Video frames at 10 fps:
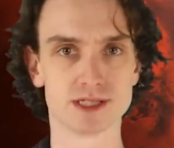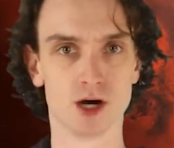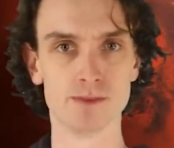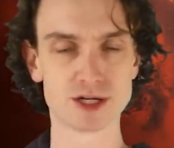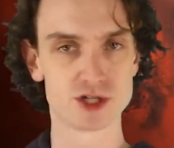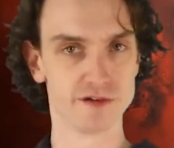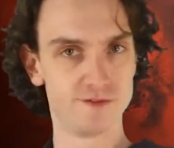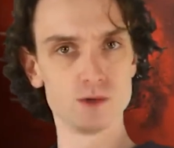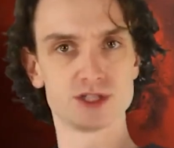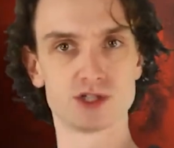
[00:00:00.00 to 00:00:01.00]
so make sure your
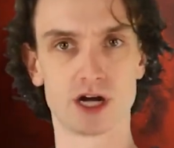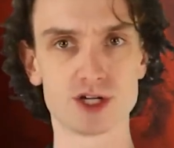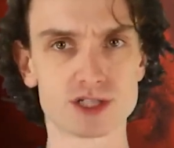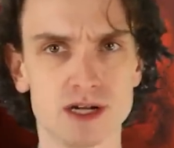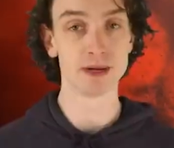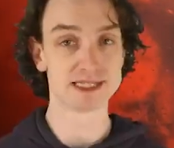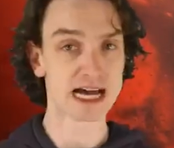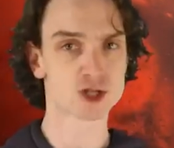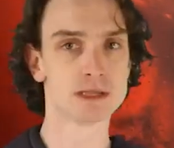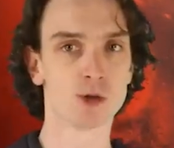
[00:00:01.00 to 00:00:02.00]
phone's charged. But it's
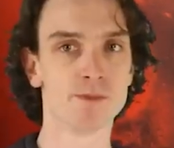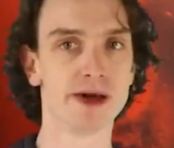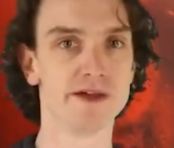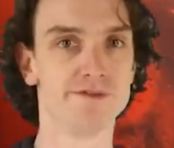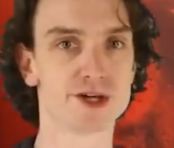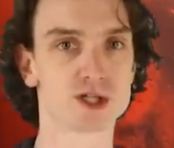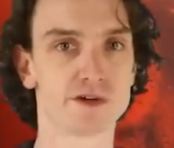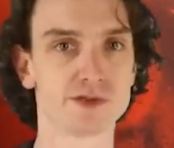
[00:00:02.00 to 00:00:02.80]
actually more beneficial